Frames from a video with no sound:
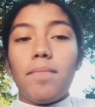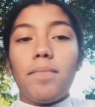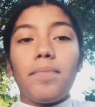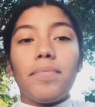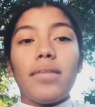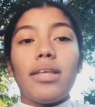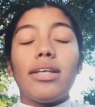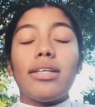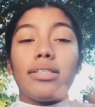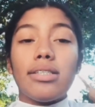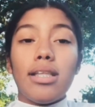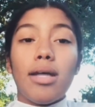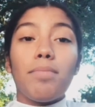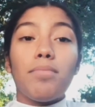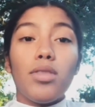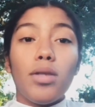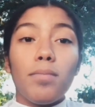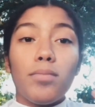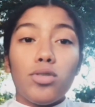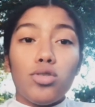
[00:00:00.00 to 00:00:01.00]
Step
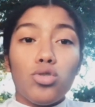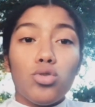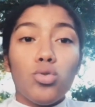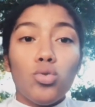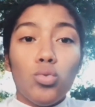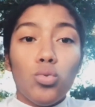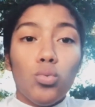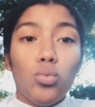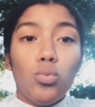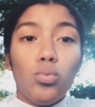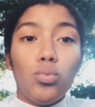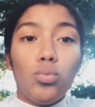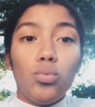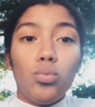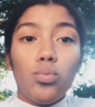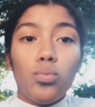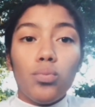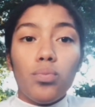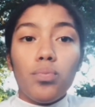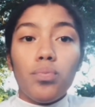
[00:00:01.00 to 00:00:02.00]
number 2
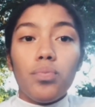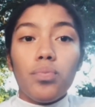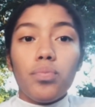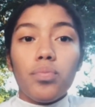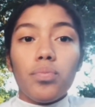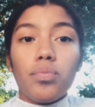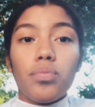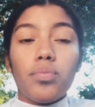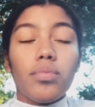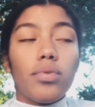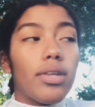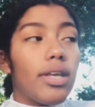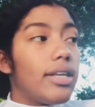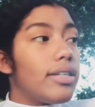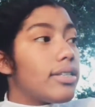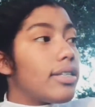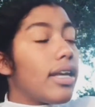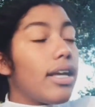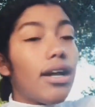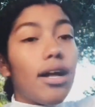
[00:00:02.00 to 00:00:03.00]
is
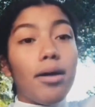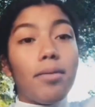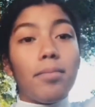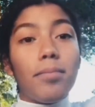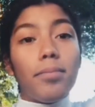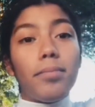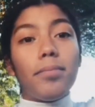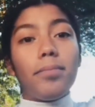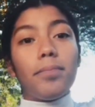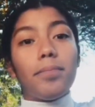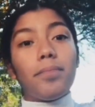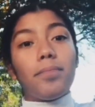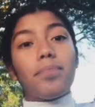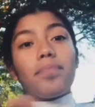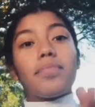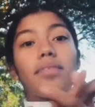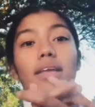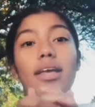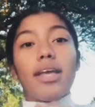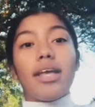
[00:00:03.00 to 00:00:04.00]
get up.
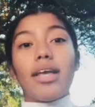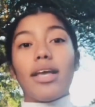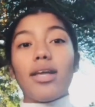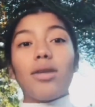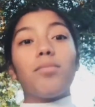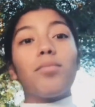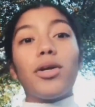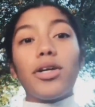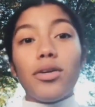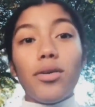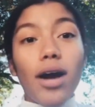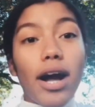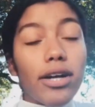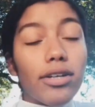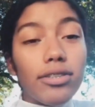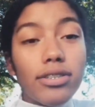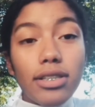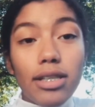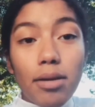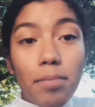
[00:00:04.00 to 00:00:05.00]
Get up where you are. Are you
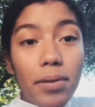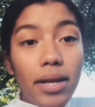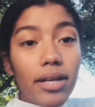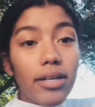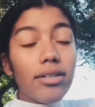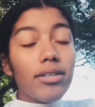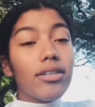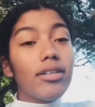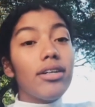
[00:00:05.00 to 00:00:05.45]
sleeping?